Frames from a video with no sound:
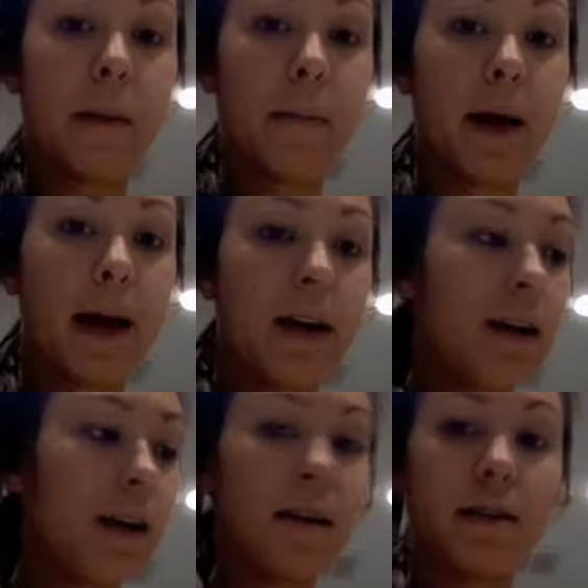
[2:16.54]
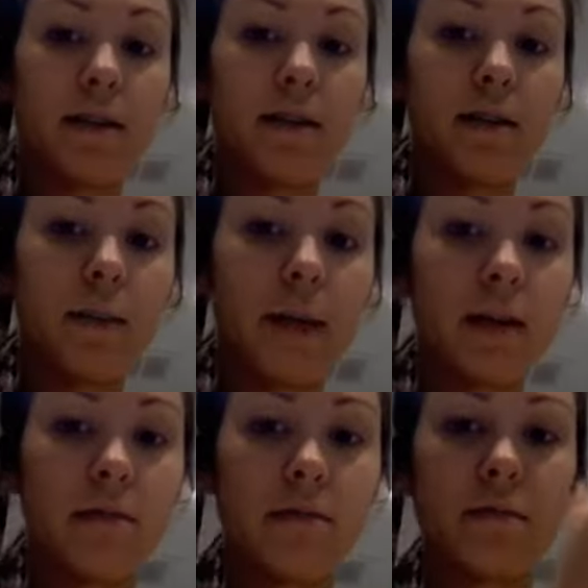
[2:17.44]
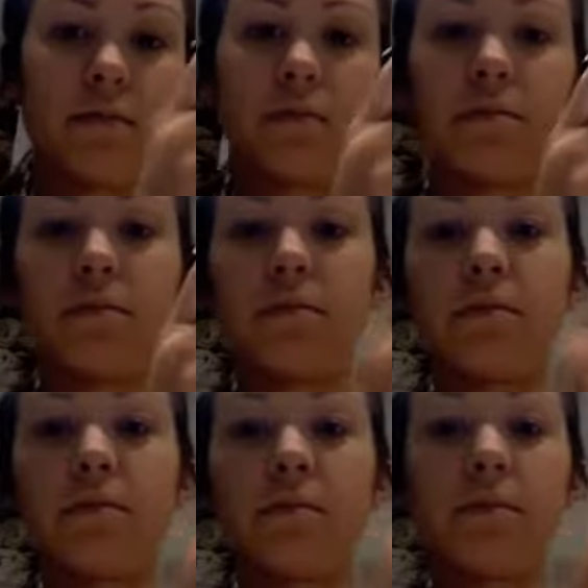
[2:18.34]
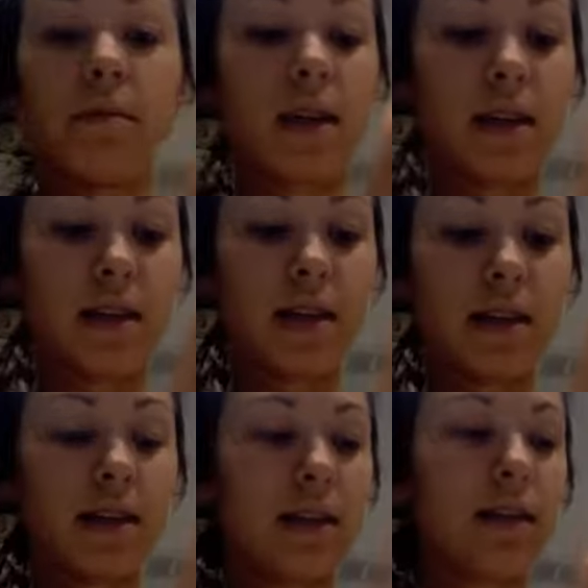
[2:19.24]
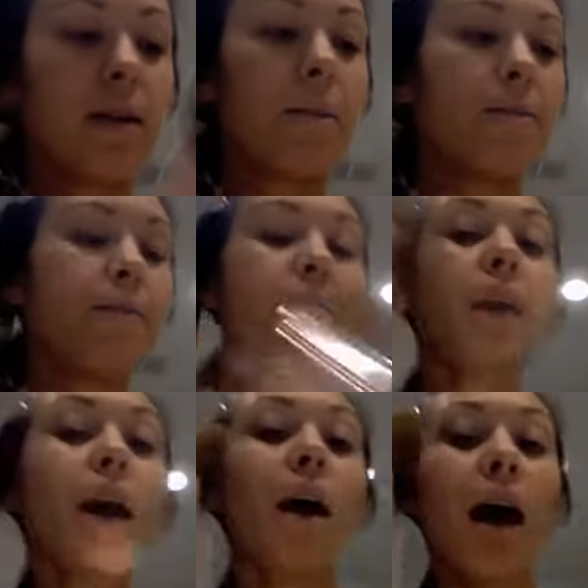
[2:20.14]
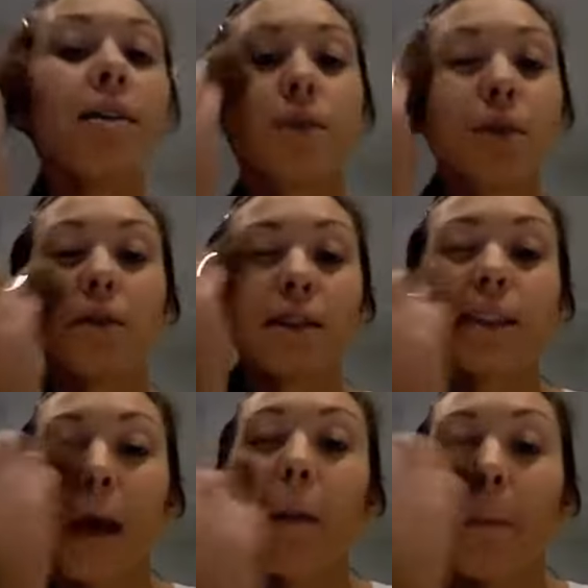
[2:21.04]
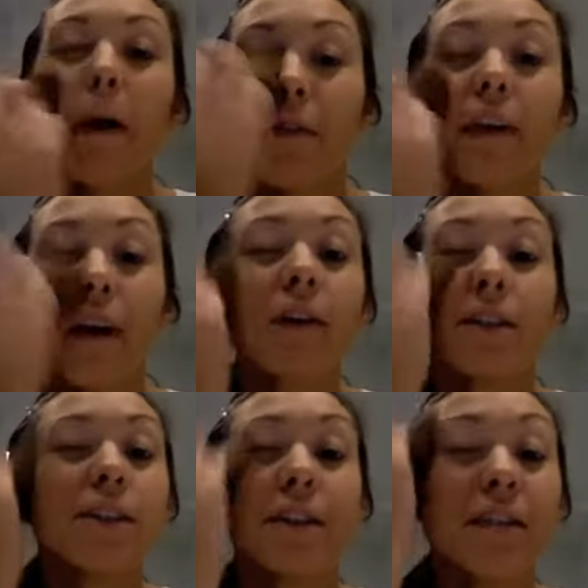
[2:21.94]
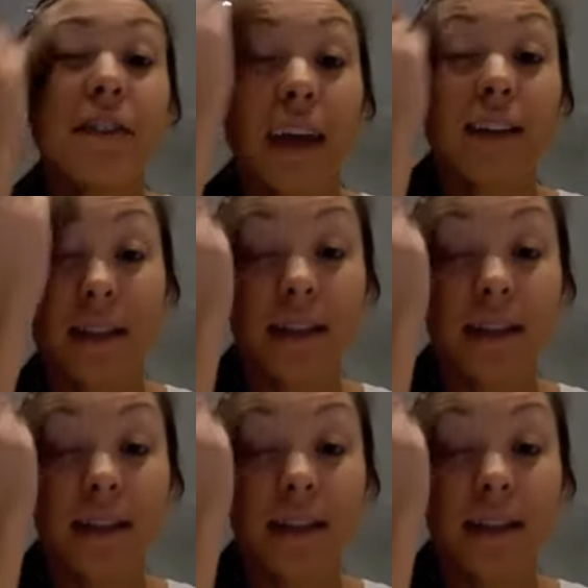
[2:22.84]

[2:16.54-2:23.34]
pat it in a little bit like this, and sort of just like buff it onto your face